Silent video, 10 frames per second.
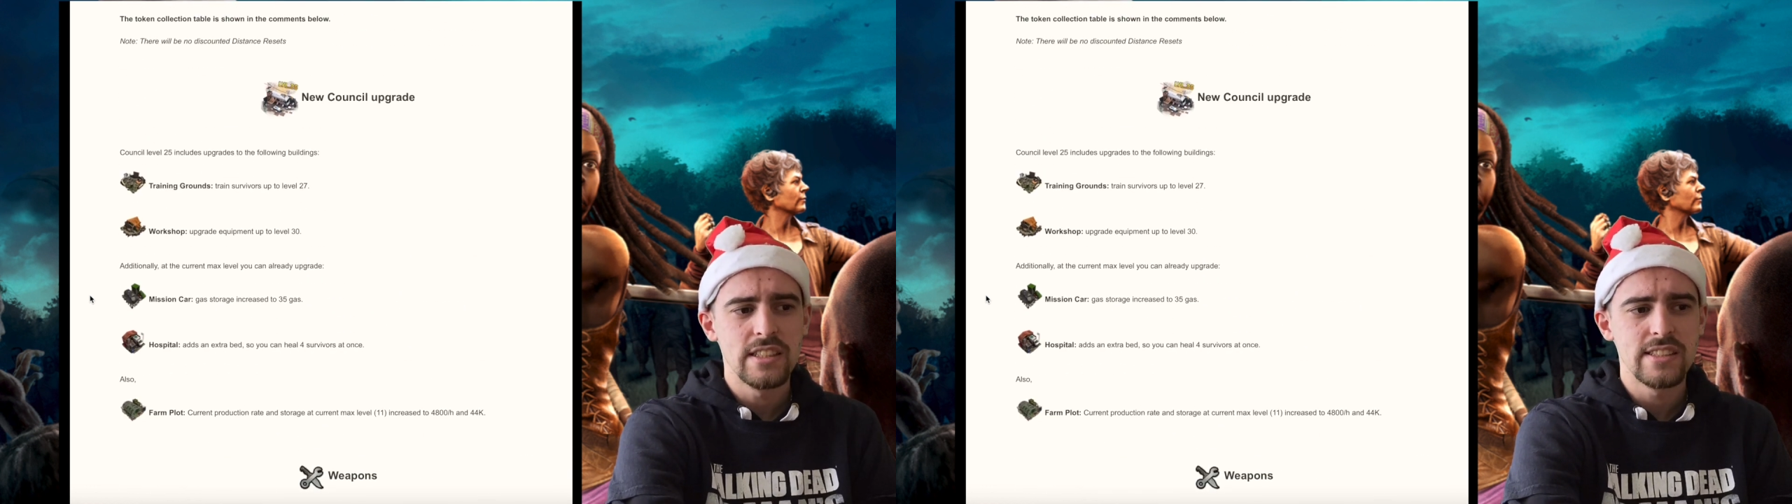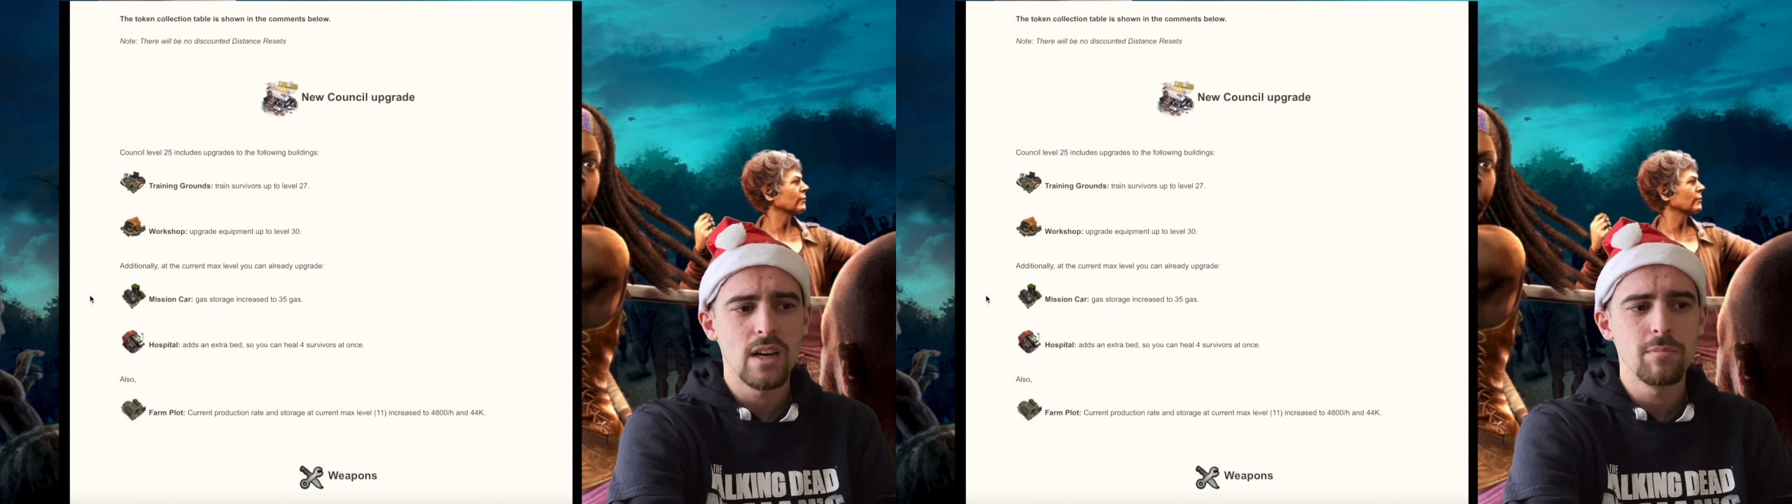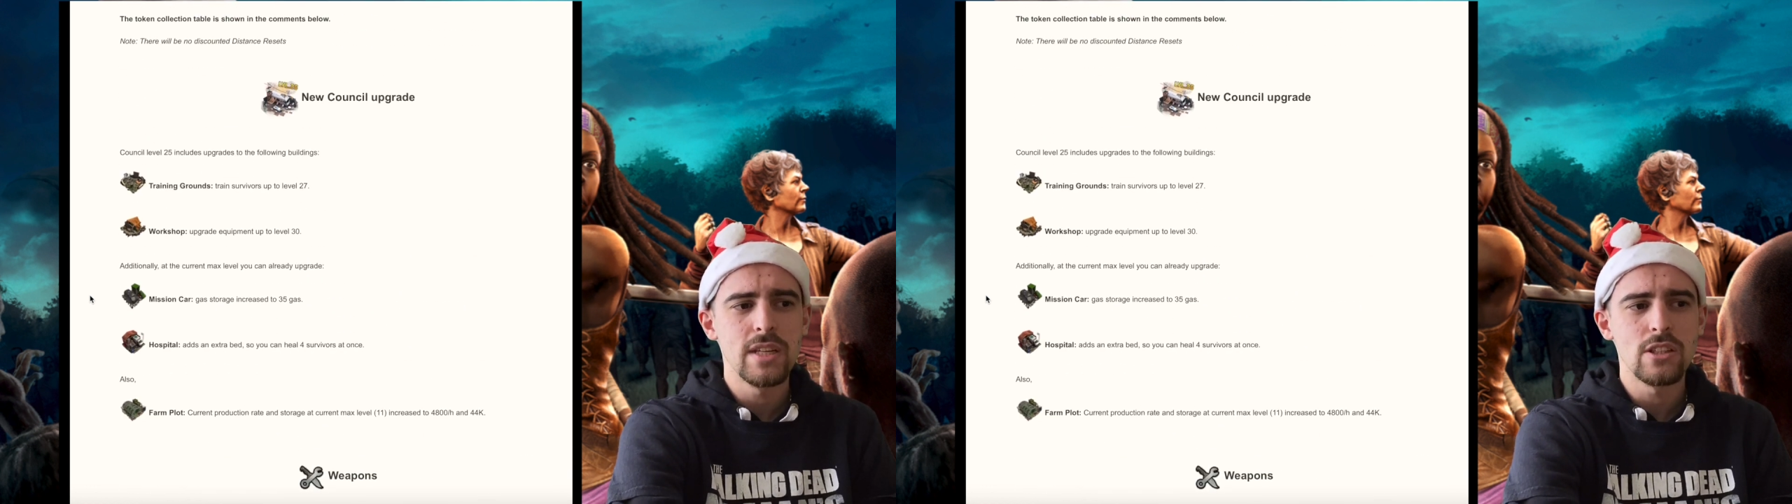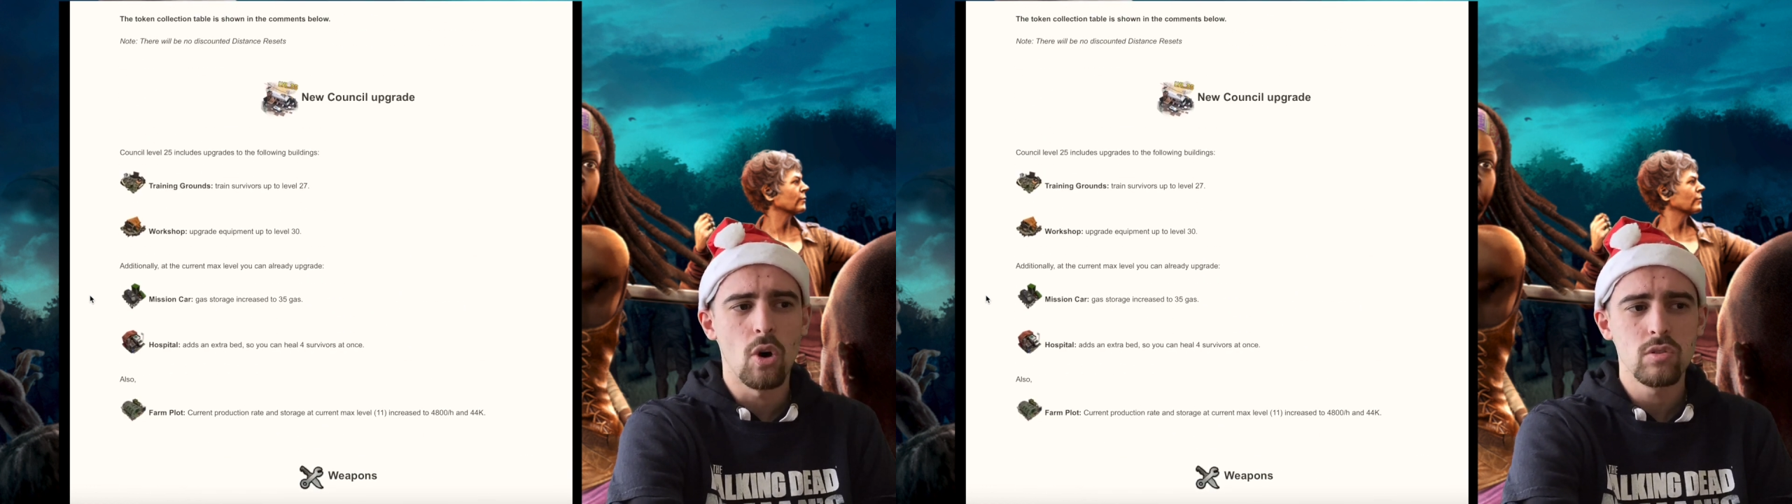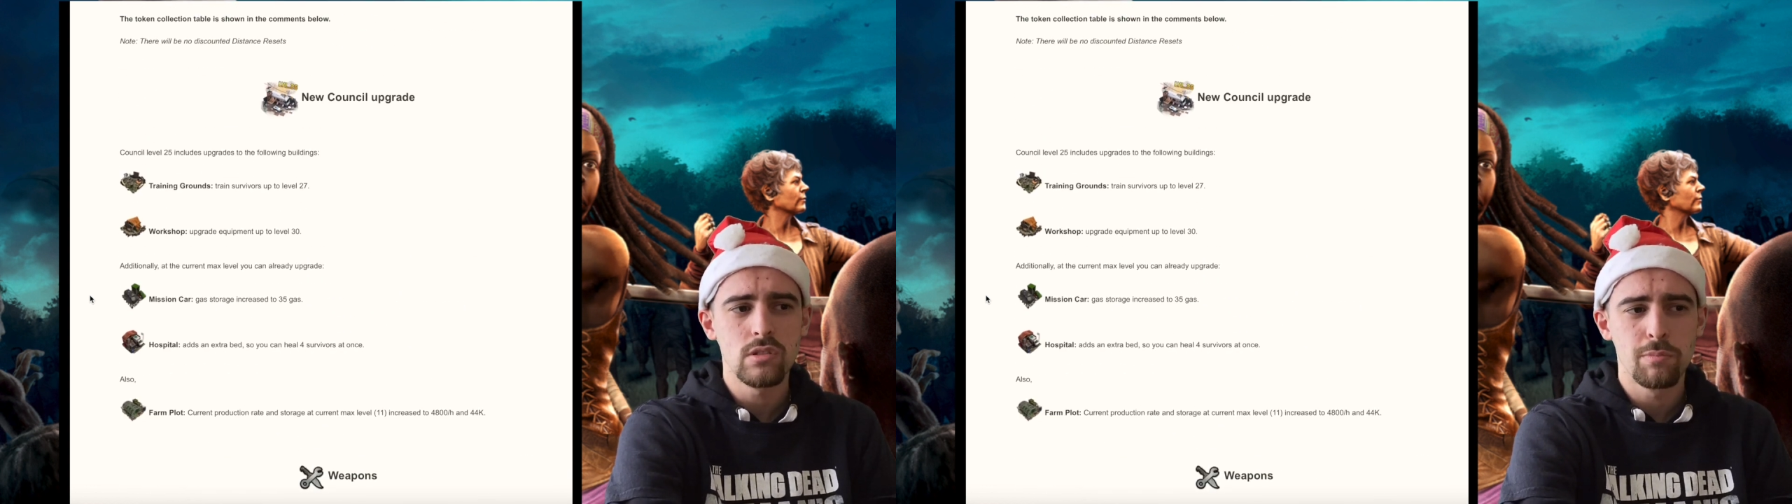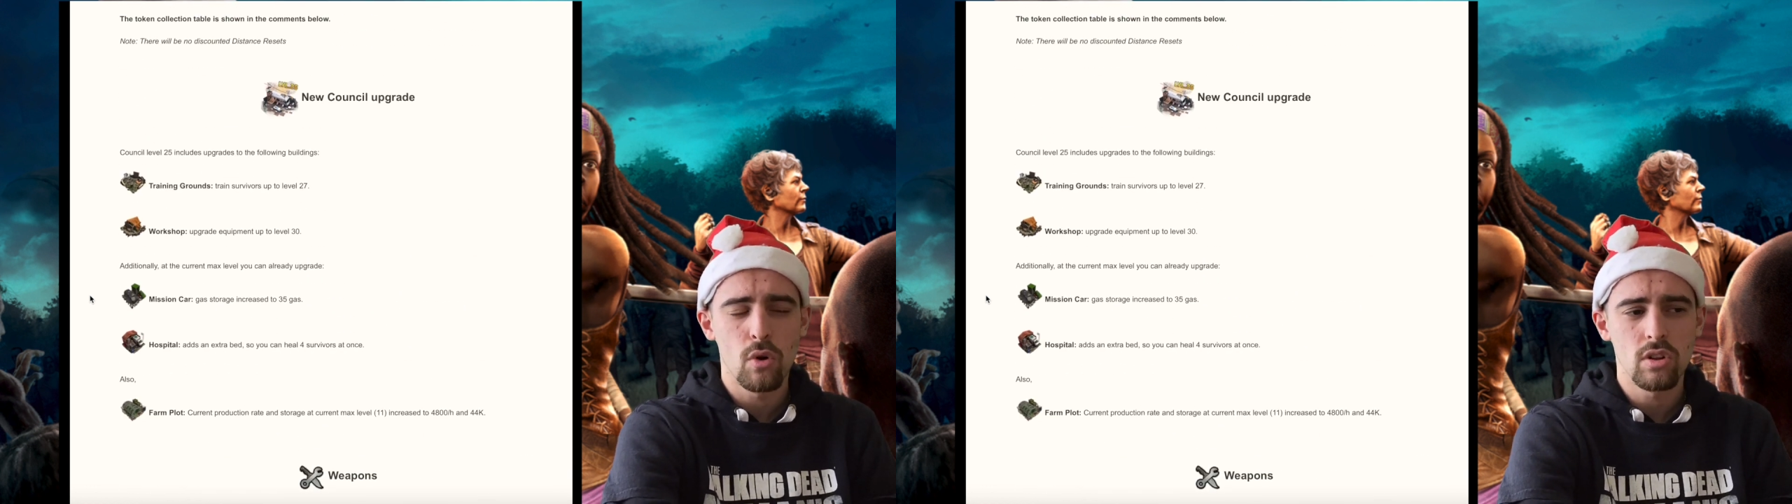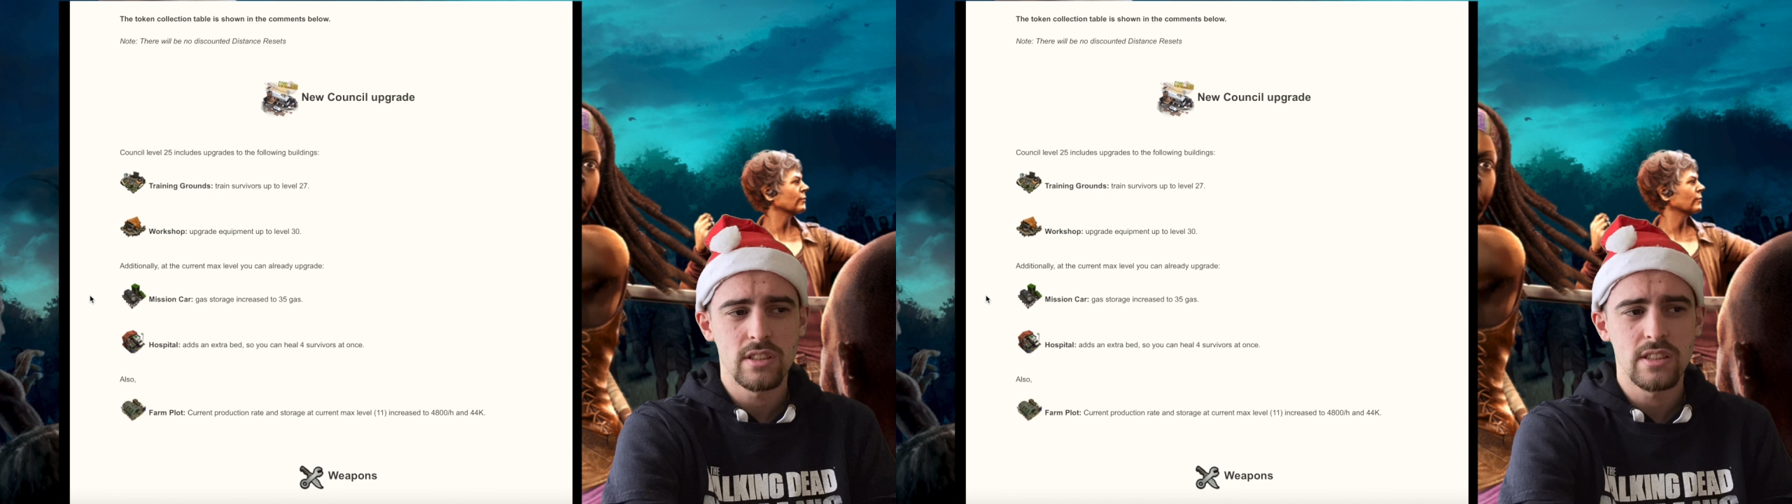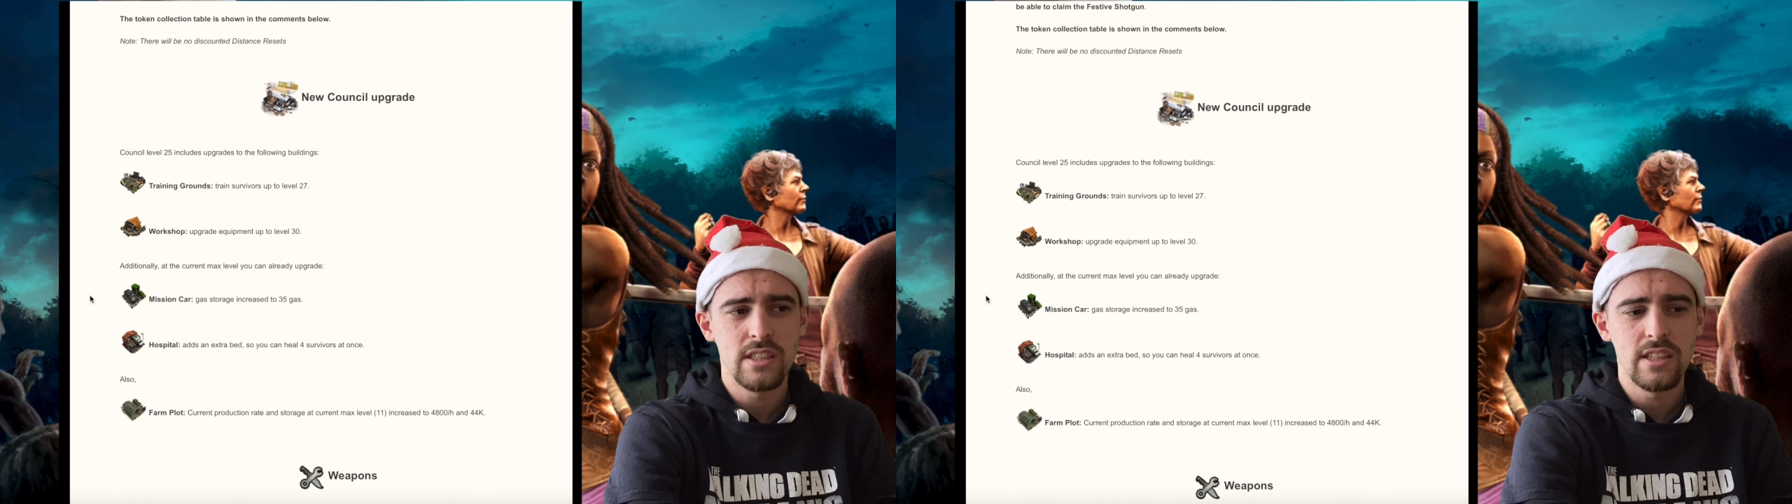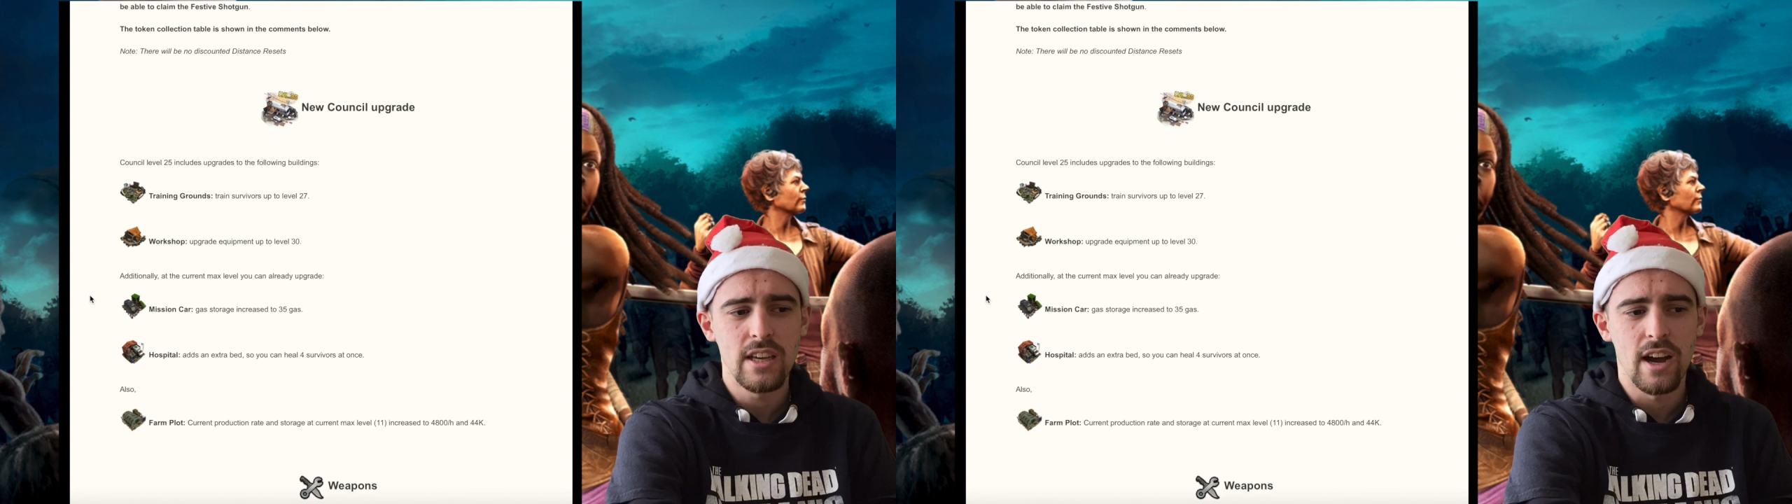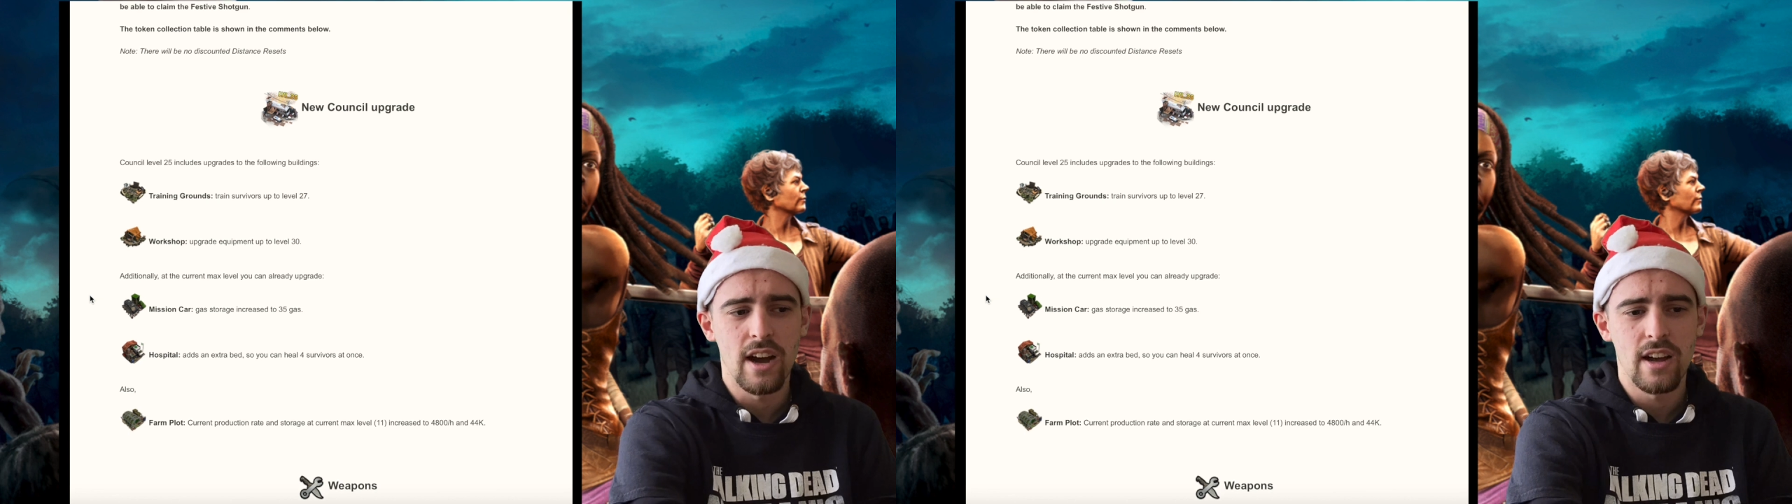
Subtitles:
This update also brought the